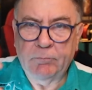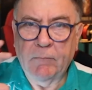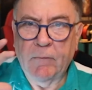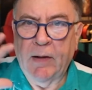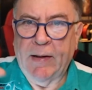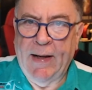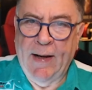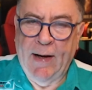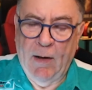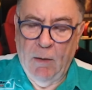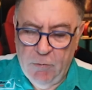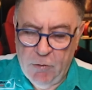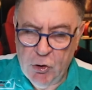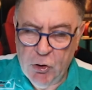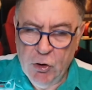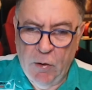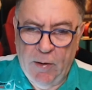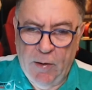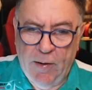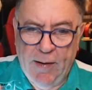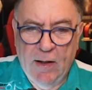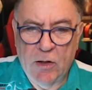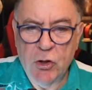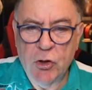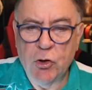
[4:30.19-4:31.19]
Again, I'll be
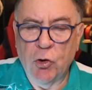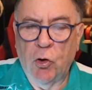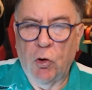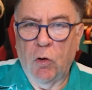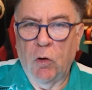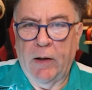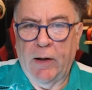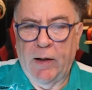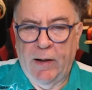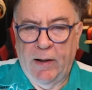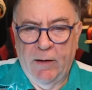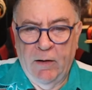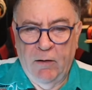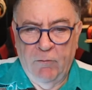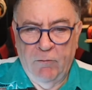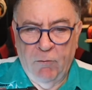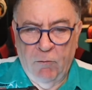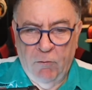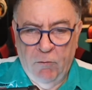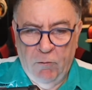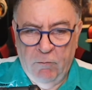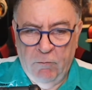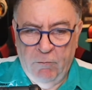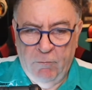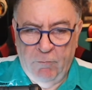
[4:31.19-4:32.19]
showing that shortly in the
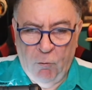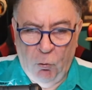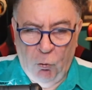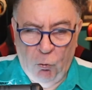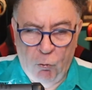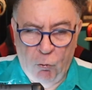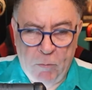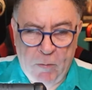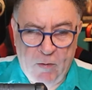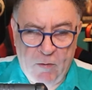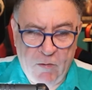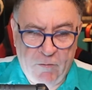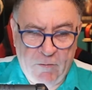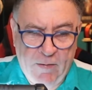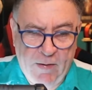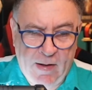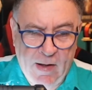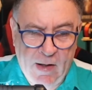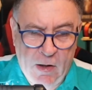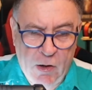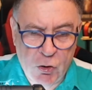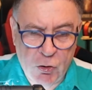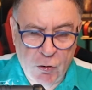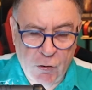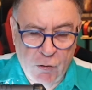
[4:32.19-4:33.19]
full
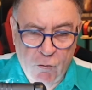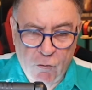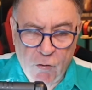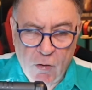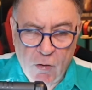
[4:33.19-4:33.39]
specifications.